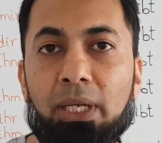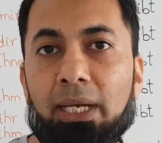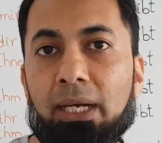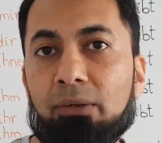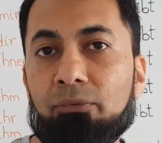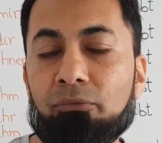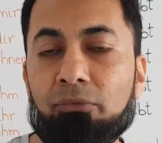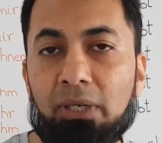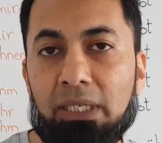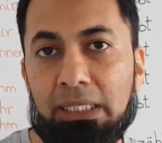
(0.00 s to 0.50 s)

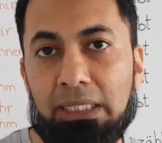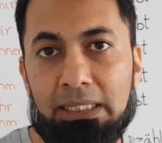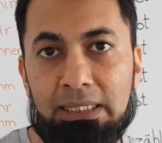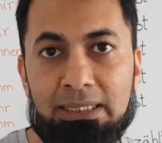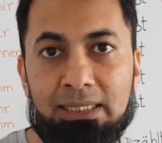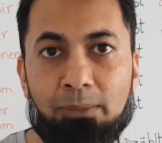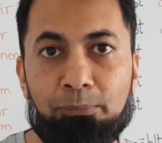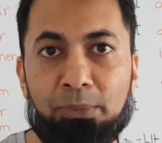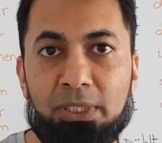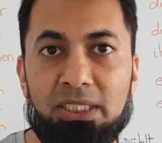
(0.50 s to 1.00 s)
at what
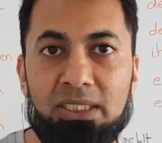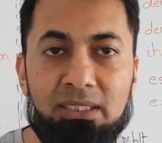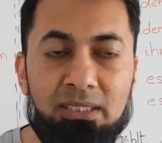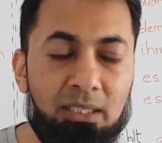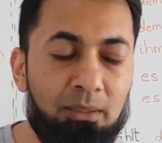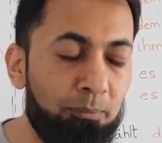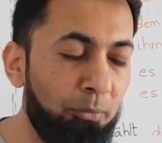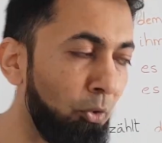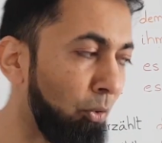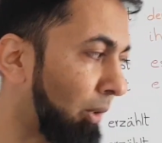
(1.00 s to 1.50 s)
is a
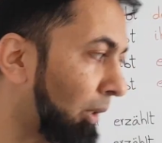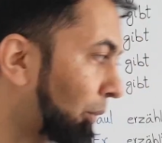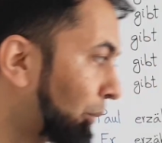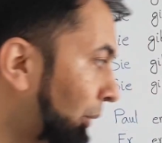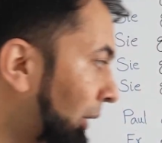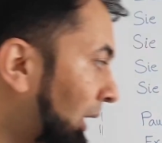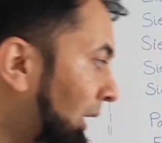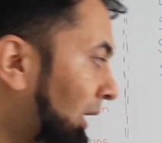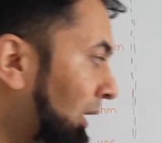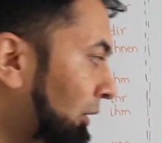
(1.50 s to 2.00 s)
personal
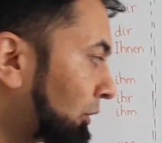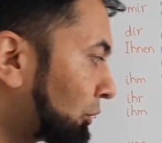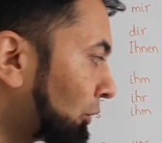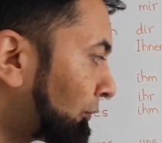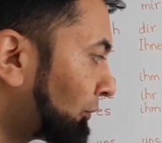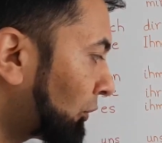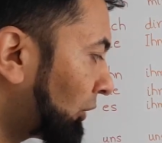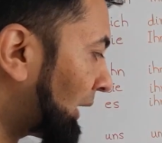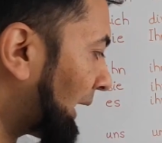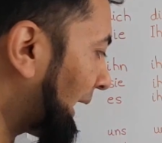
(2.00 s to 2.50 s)
pronoun. So
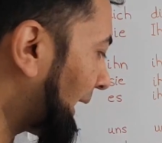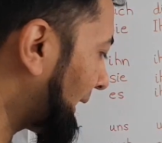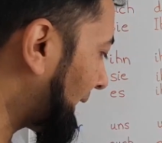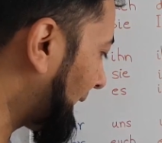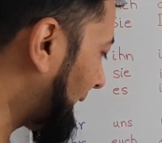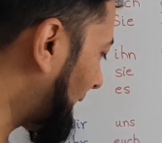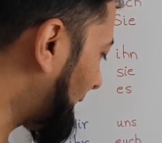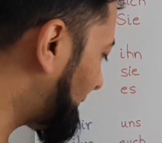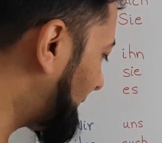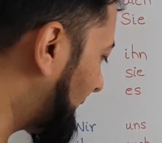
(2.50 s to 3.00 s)
for that
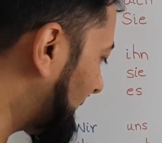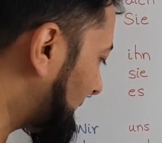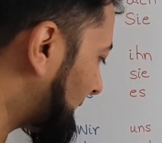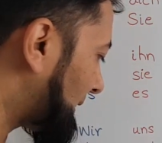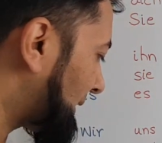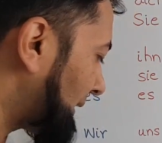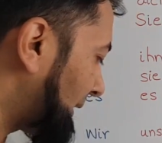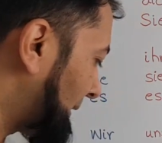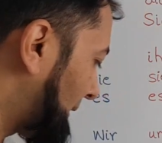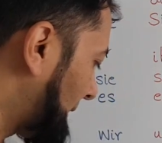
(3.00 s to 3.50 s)
I have
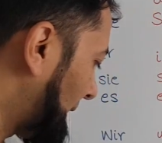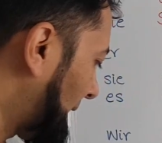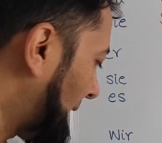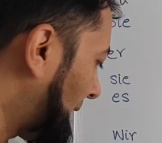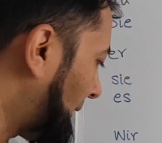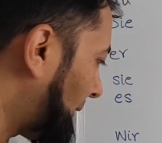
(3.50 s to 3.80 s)
listed